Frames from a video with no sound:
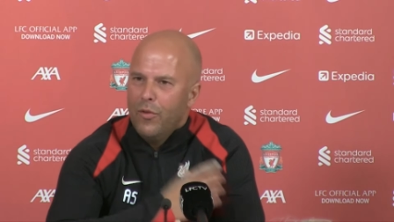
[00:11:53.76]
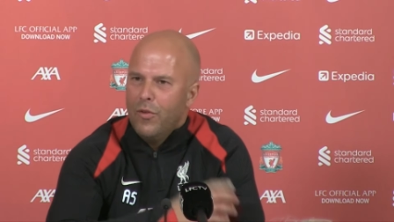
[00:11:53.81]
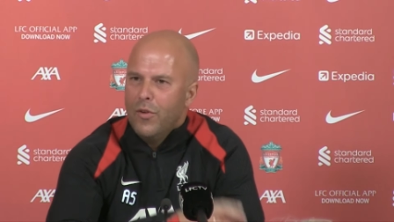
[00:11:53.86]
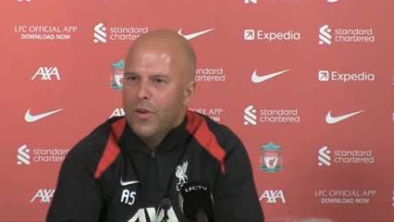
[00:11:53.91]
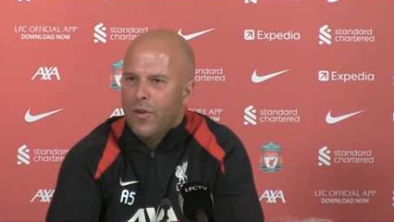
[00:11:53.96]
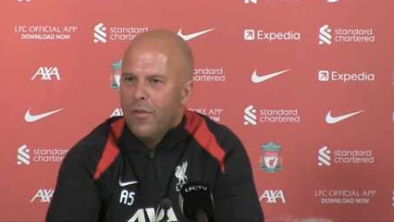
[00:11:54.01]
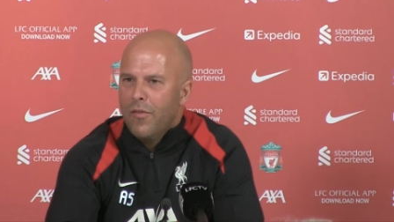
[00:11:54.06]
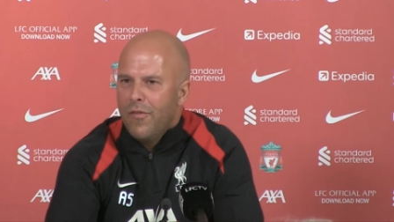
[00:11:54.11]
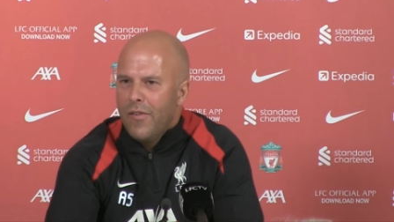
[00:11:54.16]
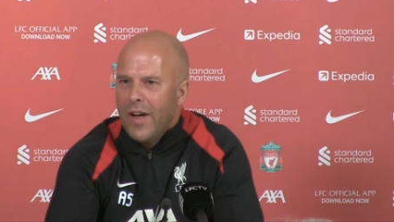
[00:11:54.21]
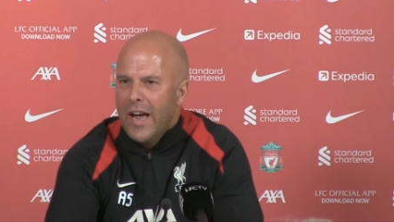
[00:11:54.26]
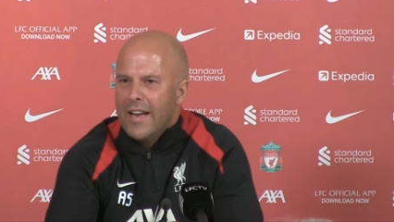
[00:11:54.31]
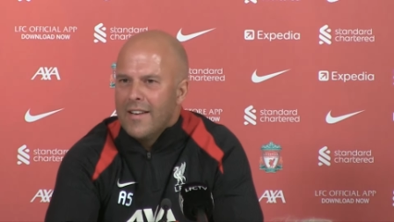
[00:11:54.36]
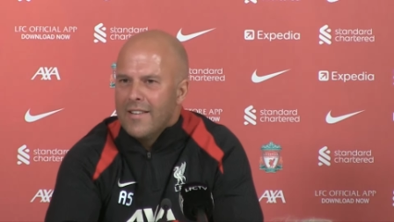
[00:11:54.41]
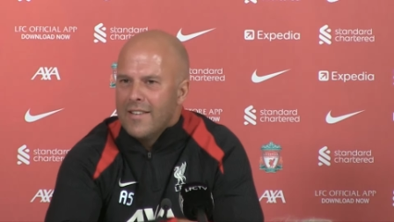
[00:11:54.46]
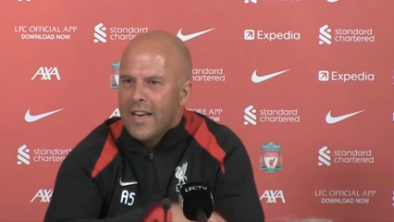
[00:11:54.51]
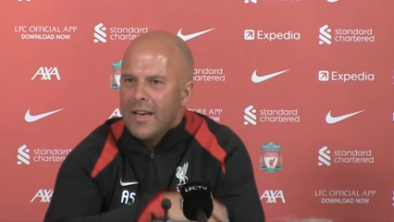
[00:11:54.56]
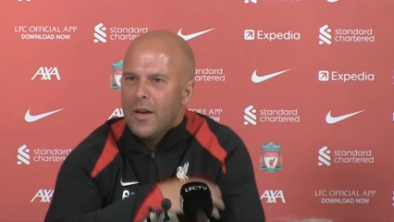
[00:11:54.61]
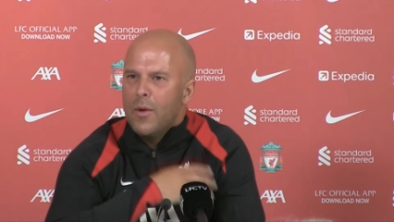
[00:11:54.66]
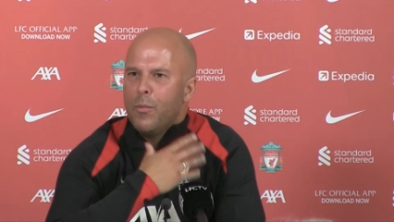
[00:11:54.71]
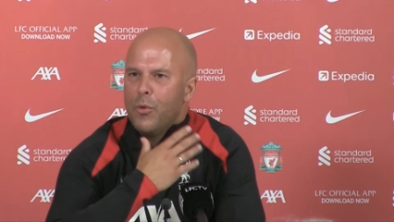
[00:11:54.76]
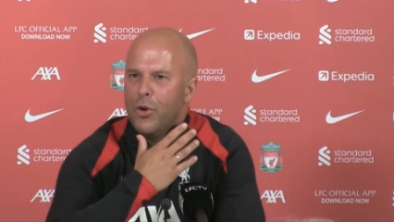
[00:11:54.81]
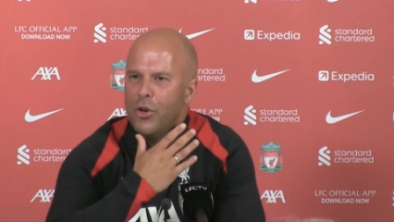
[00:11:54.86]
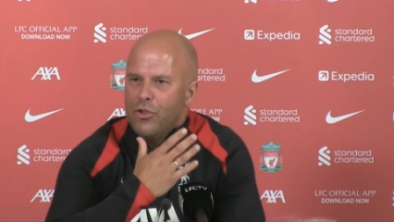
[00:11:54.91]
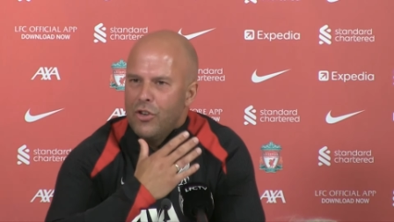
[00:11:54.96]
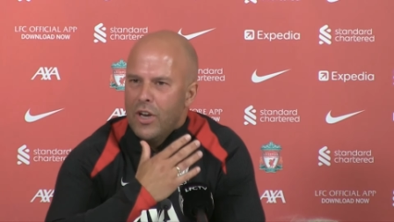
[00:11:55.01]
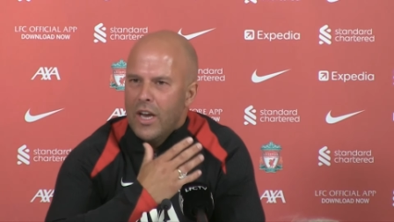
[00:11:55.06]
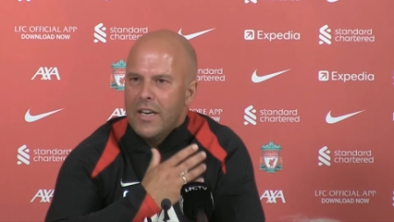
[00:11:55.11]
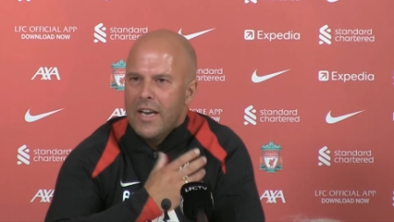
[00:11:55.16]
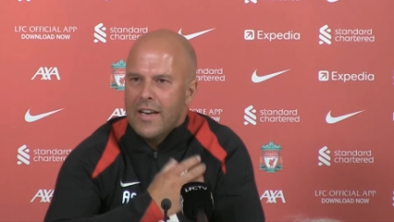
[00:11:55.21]
the fans that
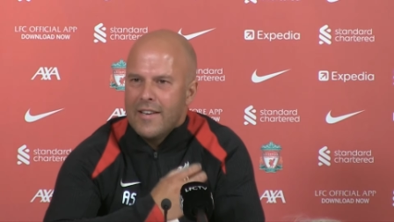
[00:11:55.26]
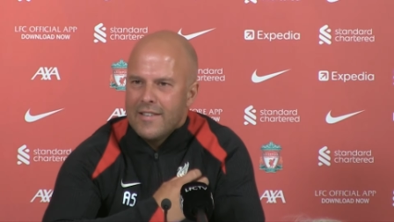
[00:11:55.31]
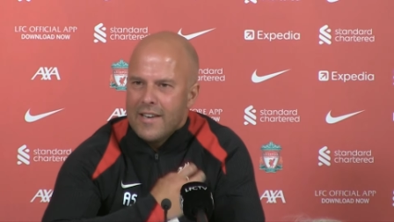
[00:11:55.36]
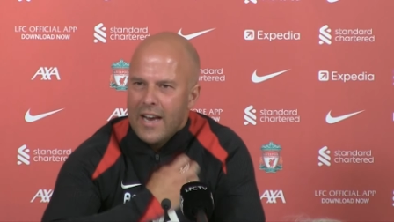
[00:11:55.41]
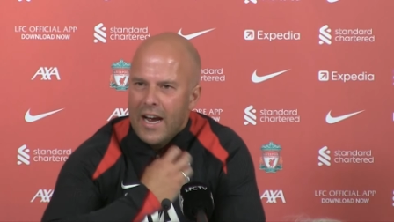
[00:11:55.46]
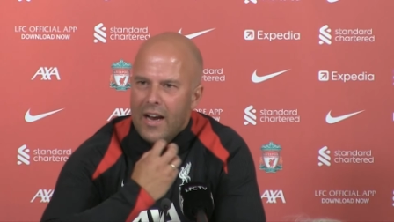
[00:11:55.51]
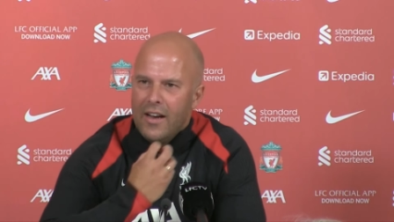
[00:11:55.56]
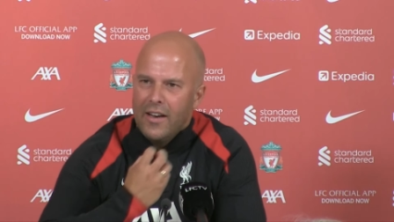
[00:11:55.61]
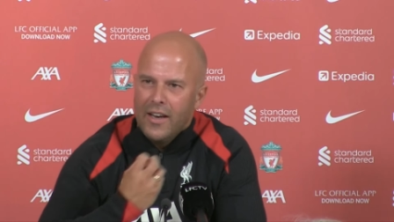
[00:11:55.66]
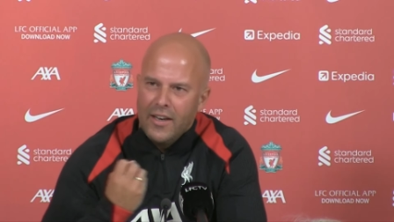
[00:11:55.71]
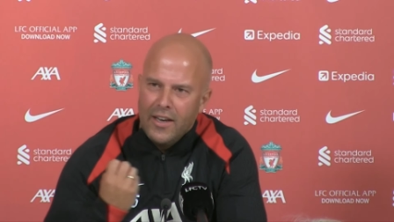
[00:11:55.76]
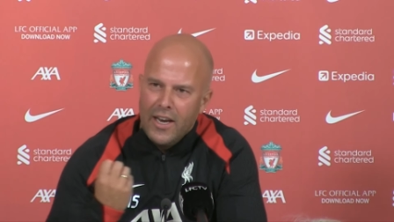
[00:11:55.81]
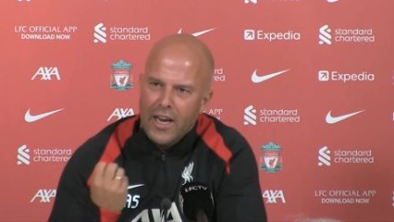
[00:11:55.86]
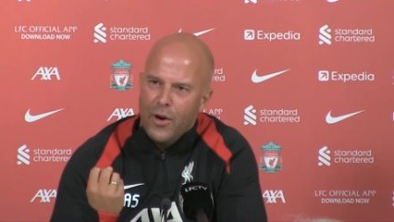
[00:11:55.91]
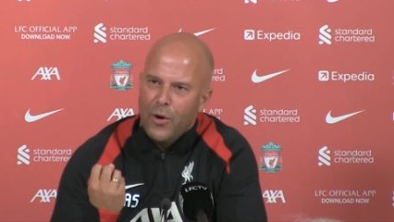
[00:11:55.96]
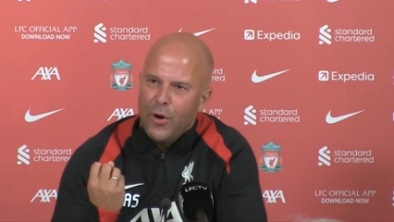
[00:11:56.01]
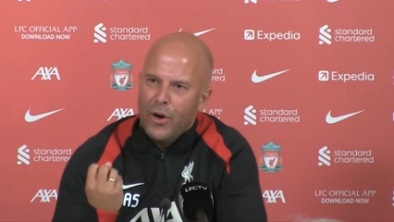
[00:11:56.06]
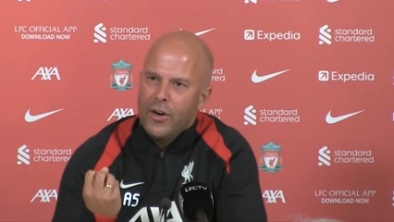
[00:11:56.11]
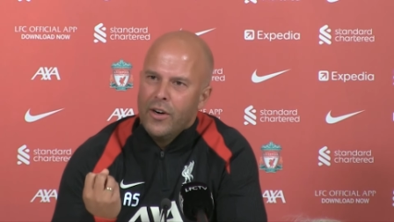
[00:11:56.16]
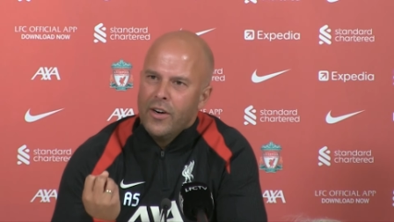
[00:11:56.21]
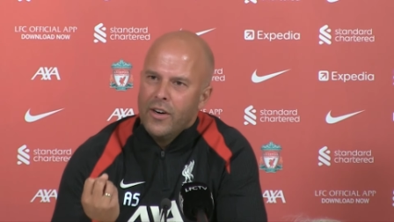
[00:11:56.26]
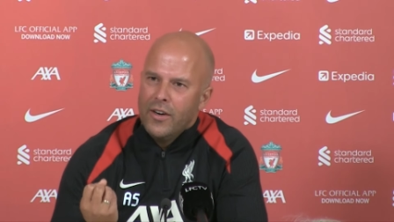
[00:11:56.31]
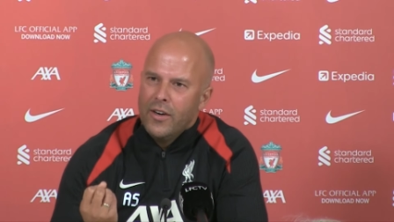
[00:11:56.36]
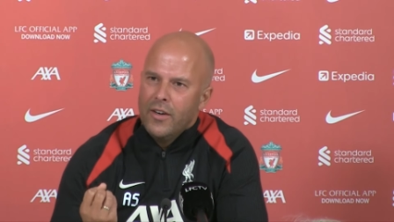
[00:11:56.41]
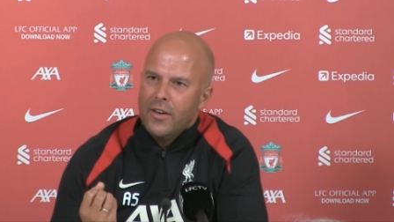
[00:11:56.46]
appreciate that style and they are